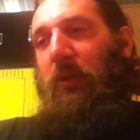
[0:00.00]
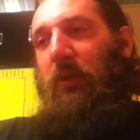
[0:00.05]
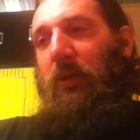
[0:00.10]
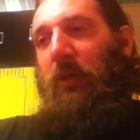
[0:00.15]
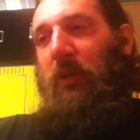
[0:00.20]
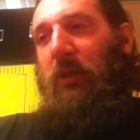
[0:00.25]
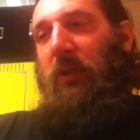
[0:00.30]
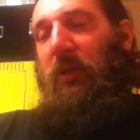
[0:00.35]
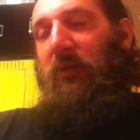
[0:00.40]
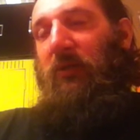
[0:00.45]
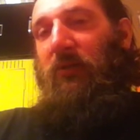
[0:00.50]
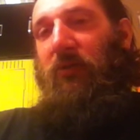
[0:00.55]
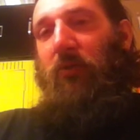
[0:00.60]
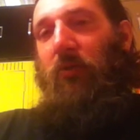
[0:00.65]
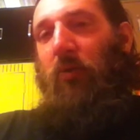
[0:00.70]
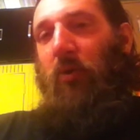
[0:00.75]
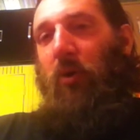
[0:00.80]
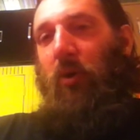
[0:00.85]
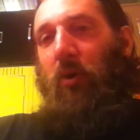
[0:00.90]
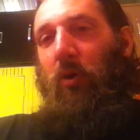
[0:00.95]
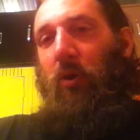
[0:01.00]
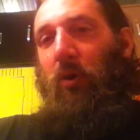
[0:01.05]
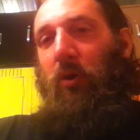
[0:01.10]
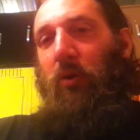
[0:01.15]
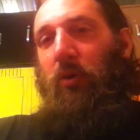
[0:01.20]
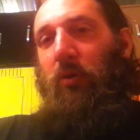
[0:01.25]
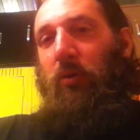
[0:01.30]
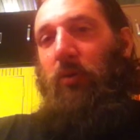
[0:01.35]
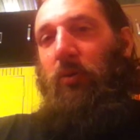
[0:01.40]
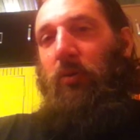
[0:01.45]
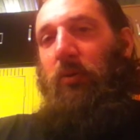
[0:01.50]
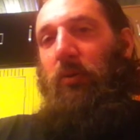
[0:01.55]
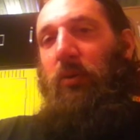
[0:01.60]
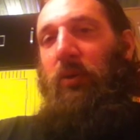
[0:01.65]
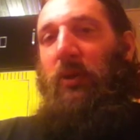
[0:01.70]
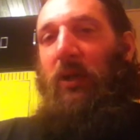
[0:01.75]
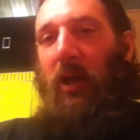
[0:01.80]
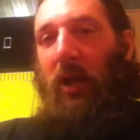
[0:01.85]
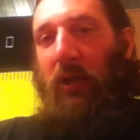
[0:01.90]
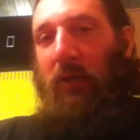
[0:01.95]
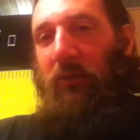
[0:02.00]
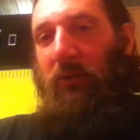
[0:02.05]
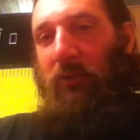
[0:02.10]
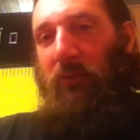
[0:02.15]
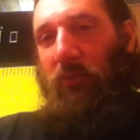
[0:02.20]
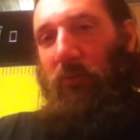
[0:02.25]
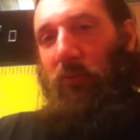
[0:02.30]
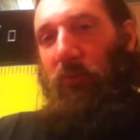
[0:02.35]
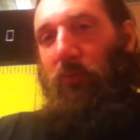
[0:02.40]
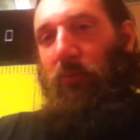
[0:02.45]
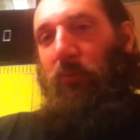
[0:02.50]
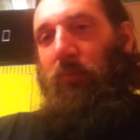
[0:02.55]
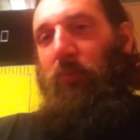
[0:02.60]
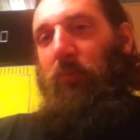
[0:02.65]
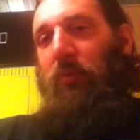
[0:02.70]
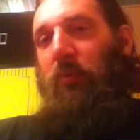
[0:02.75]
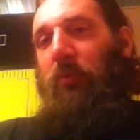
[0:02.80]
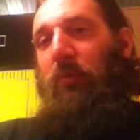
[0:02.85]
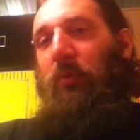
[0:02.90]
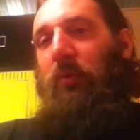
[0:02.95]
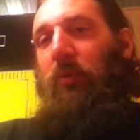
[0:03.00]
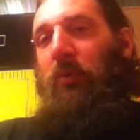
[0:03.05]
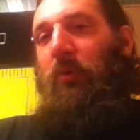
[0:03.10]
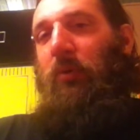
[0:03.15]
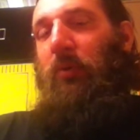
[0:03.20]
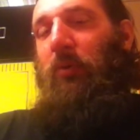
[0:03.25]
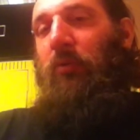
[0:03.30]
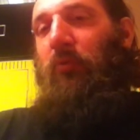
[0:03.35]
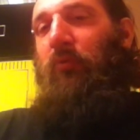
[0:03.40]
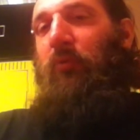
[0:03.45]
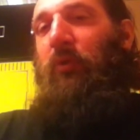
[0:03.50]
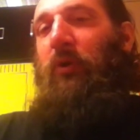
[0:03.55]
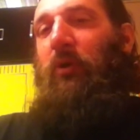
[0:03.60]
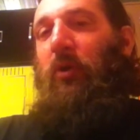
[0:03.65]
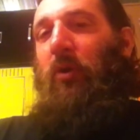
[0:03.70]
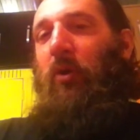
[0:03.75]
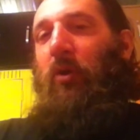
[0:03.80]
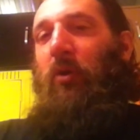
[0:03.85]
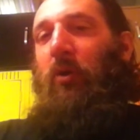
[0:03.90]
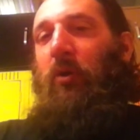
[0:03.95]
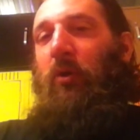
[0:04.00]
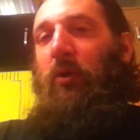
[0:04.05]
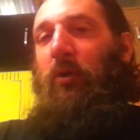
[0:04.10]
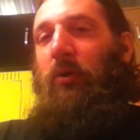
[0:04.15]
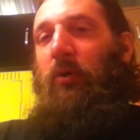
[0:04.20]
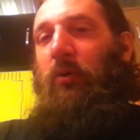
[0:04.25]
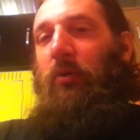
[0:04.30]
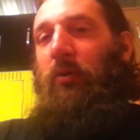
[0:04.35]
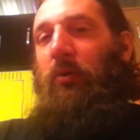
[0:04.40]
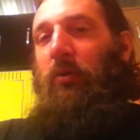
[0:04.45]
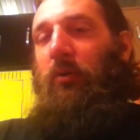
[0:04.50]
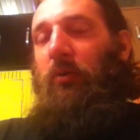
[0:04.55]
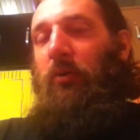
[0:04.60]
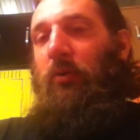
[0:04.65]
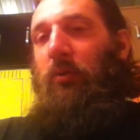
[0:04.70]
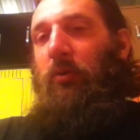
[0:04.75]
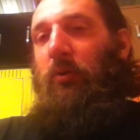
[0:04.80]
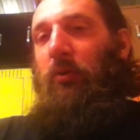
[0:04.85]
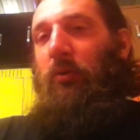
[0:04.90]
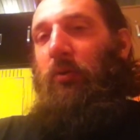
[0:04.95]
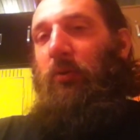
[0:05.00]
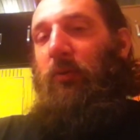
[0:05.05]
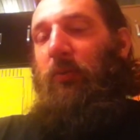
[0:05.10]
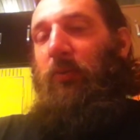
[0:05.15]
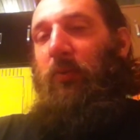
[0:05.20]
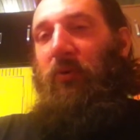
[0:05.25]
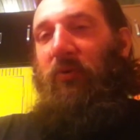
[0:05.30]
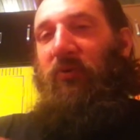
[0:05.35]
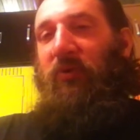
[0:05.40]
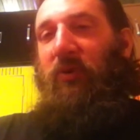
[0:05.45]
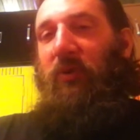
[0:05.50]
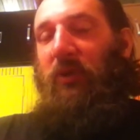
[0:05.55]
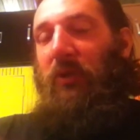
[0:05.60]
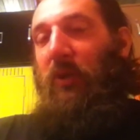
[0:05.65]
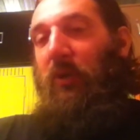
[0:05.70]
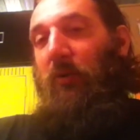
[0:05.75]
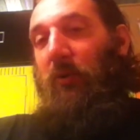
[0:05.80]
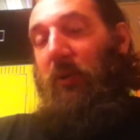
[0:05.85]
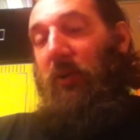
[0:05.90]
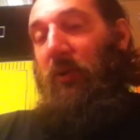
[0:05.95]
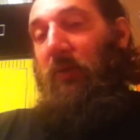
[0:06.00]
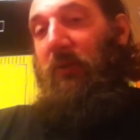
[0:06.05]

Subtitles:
and it's so hard not to regard the person carrying